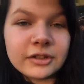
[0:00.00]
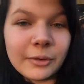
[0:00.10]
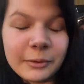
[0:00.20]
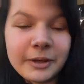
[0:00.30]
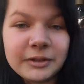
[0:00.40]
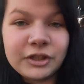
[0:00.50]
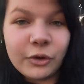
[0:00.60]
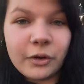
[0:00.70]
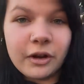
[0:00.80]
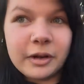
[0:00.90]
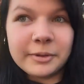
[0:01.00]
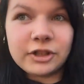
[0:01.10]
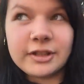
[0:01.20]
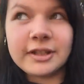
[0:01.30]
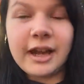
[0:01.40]
So we went and toured a bunch
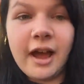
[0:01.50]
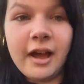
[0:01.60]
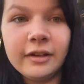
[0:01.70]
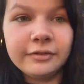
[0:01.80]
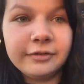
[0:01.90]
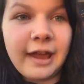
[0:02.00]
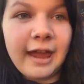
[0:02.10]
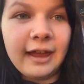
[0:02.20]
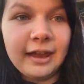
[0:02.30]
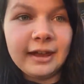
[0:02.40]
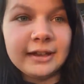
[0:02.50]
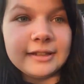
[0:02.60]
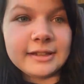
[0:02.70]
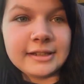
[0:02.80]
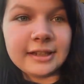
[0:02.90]
of stuff
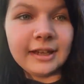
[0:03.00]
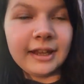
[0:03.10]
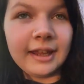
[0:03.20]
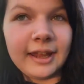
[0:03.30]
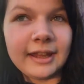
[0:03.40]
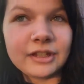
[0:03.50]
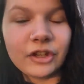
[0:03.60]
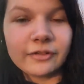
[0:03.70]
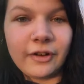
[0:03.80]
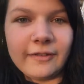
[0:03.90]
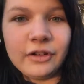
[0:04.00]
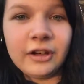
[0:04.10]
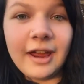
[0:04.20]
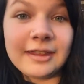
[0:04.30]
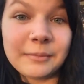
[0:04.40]
and it took forever
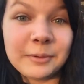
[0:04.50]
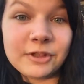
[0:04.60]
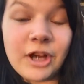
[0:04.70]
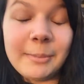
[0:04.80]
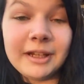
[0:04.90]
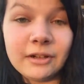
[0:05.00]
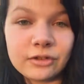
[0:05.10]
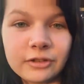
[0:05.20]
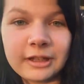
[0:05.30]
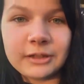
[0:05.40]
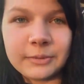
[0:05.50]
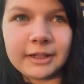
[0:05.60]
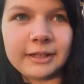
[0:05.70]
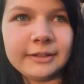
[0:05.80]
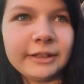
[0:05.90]
and then we went shopping and I'll show you guys what I
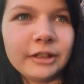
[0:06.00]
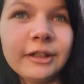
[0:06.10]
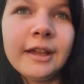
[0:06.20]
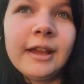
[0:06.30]
got later.